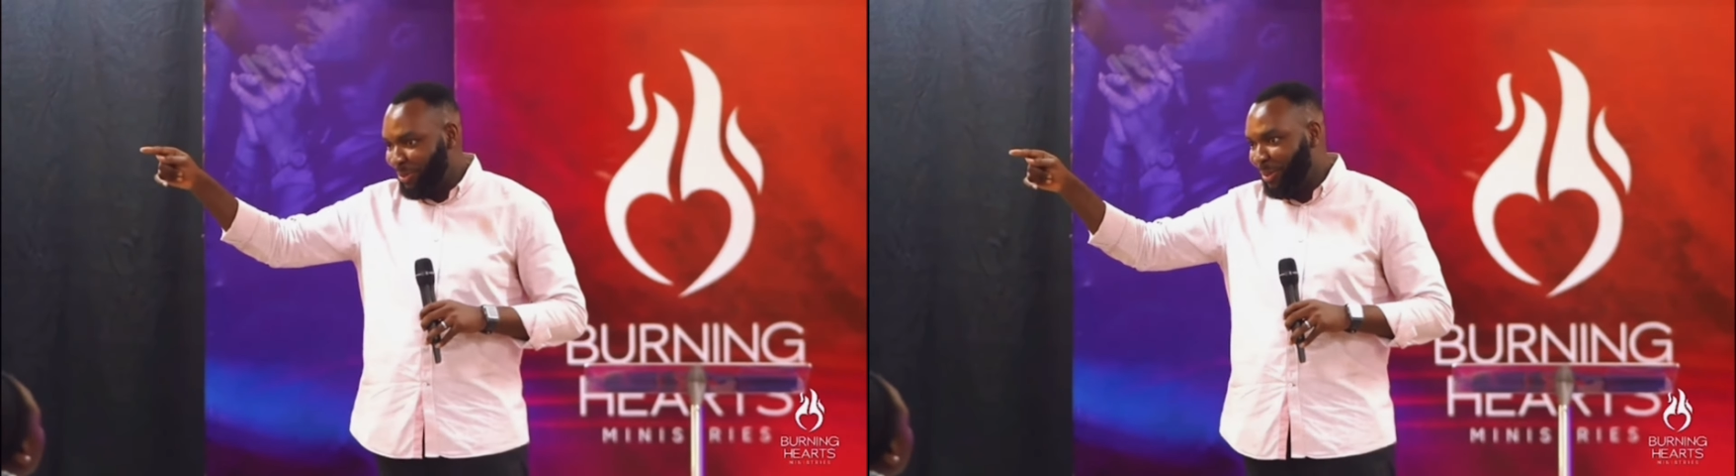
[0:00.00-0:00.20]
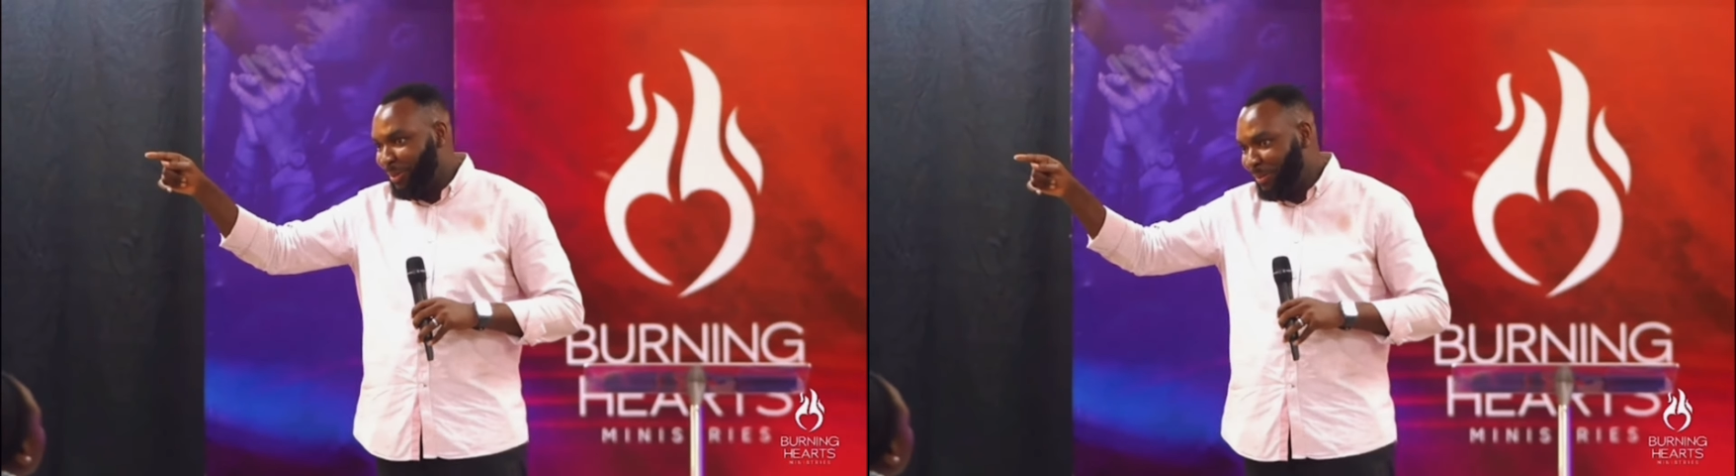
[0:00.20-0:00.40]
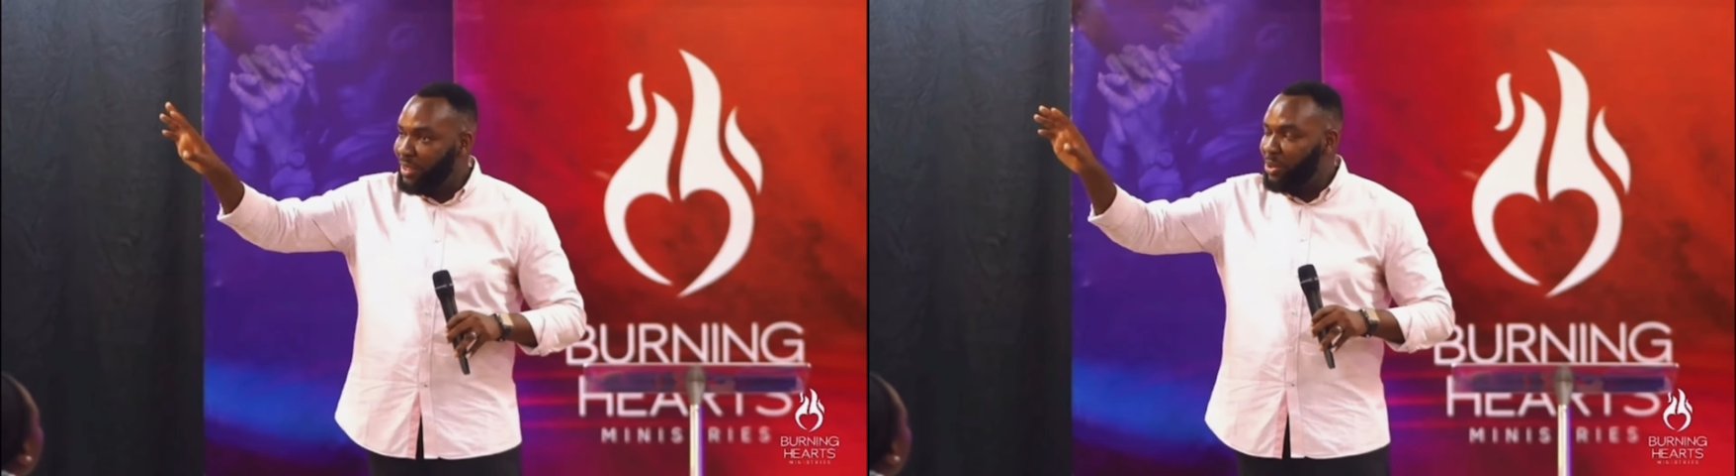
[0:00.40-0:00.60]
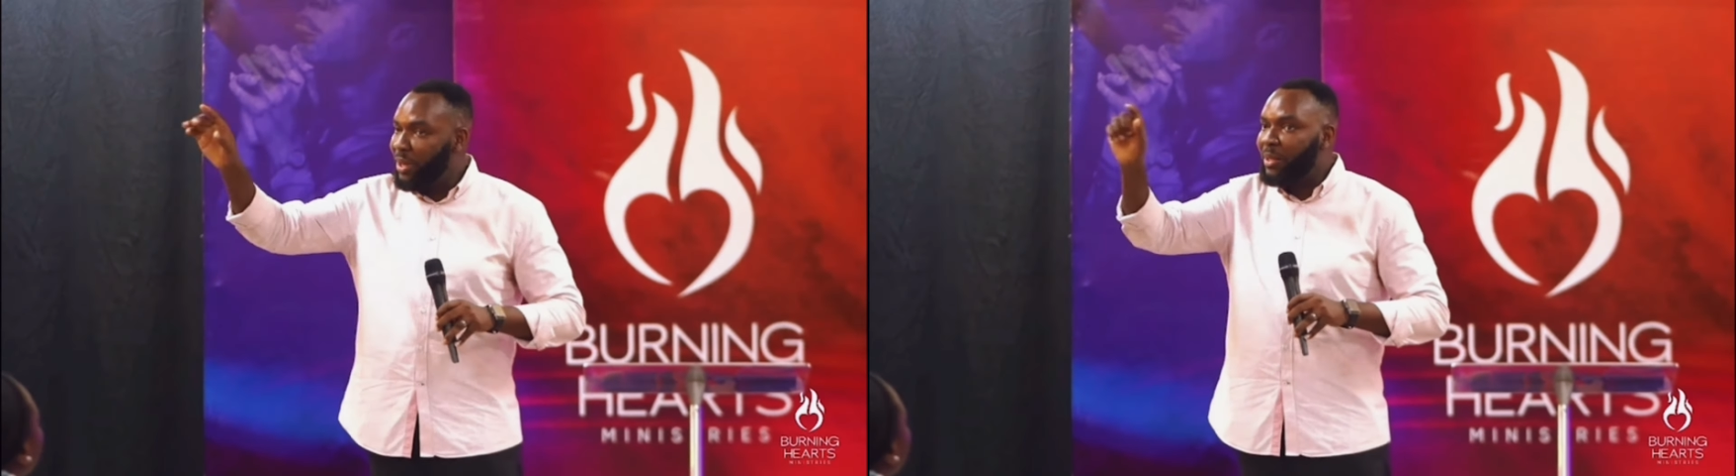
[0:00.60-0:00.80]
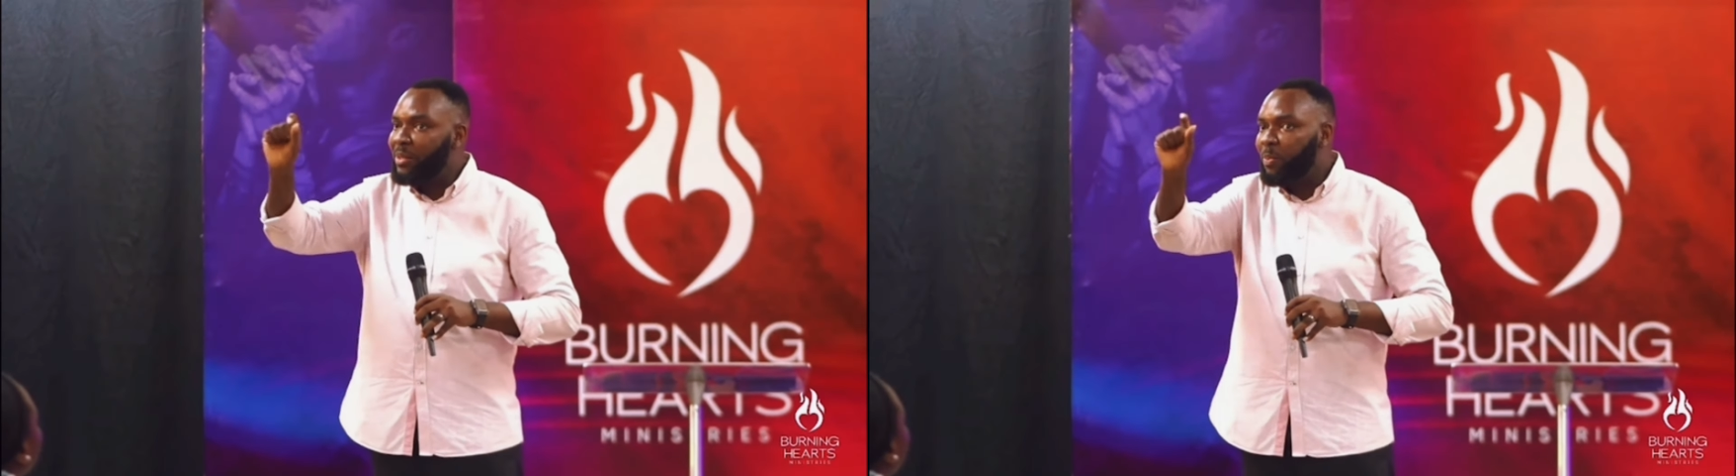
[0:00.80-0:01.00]
You can
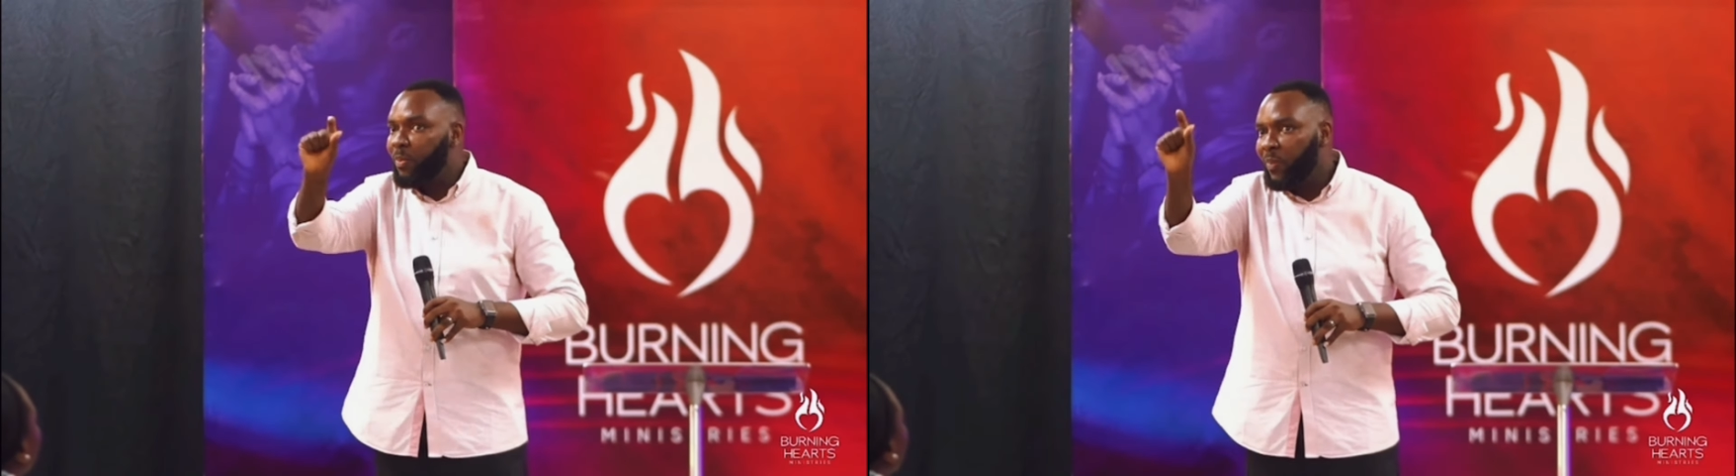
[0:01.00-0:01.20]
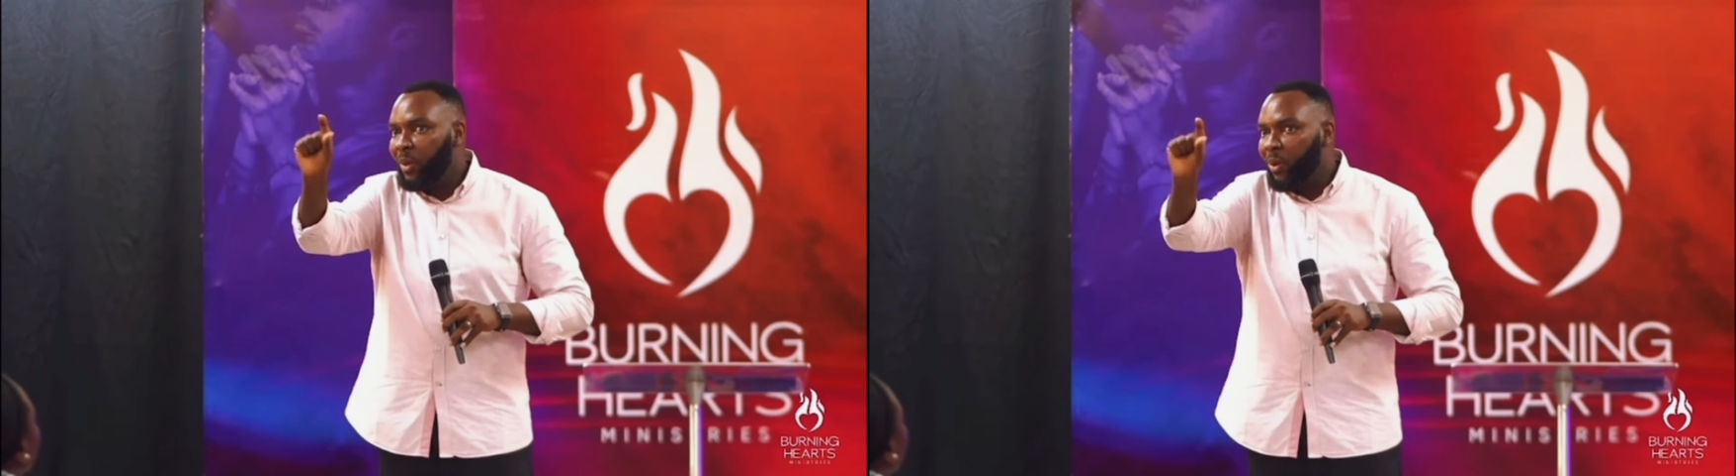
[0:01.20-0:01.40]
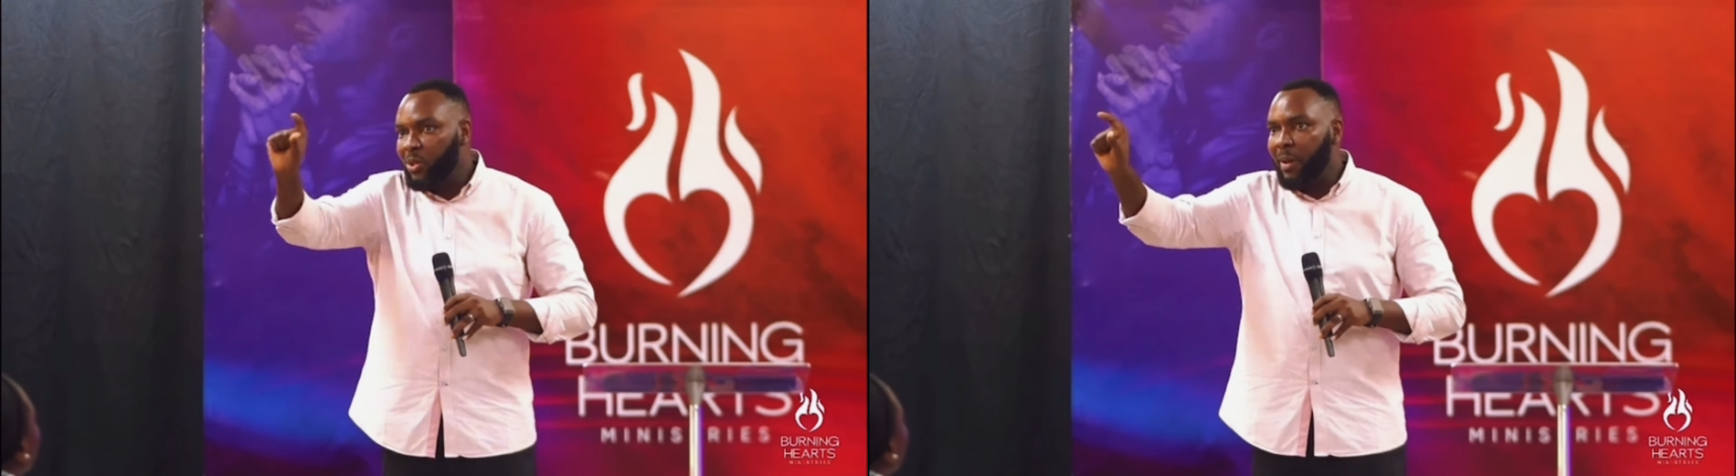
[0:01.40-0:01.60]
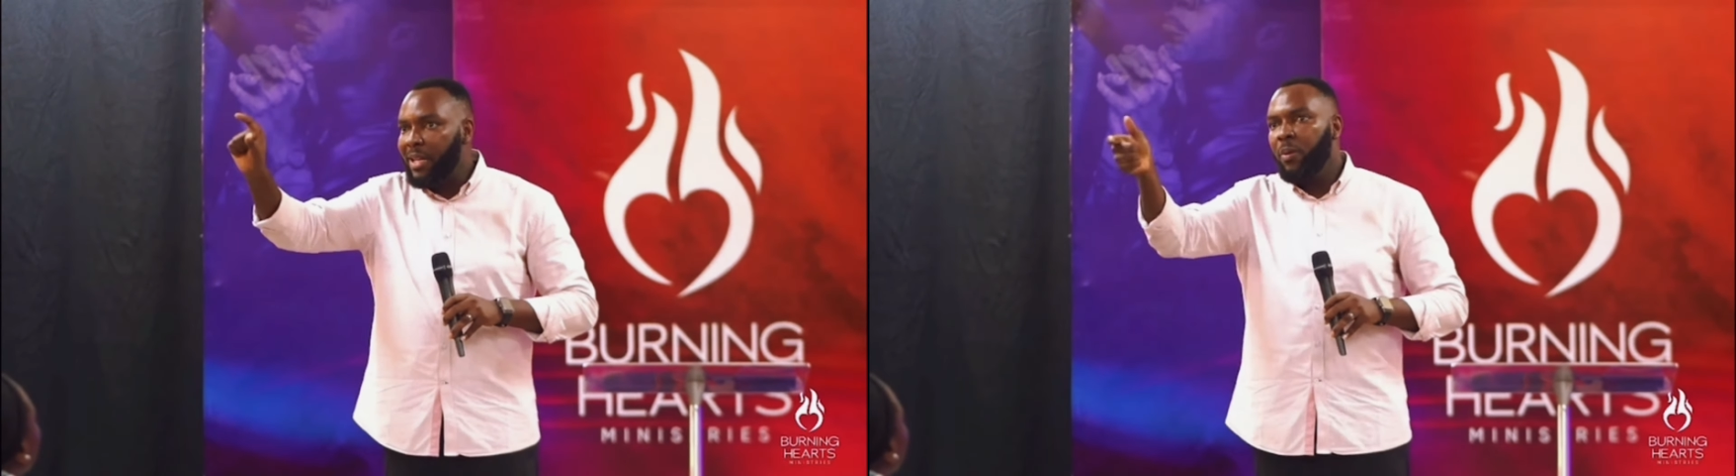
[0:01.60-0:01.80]
customize